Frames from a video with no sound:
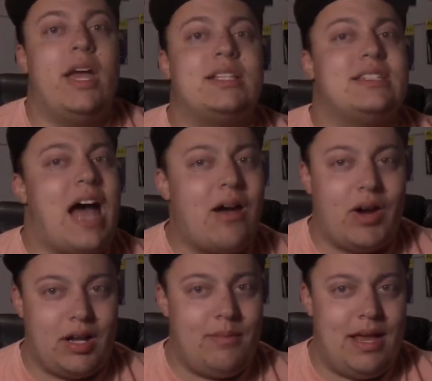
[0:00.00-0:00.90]
It's not
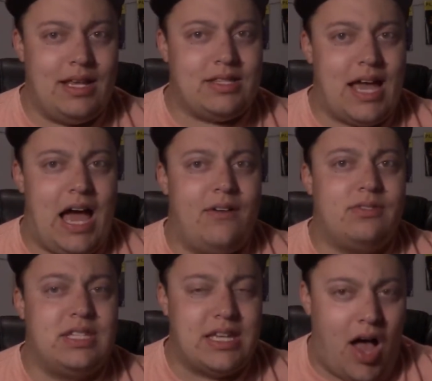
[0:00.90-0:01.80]
recommended to
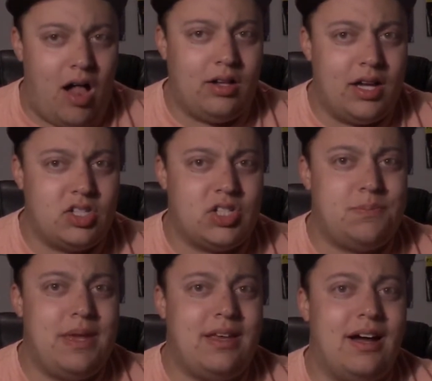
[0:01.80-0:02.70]
have Dialga
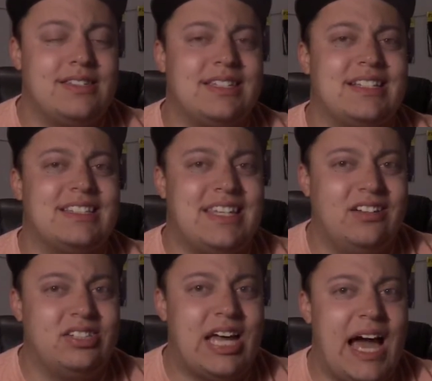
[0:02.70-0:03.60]
just because it's a
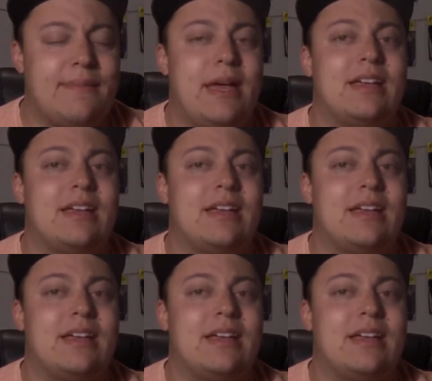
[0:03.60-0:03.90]
Steel type,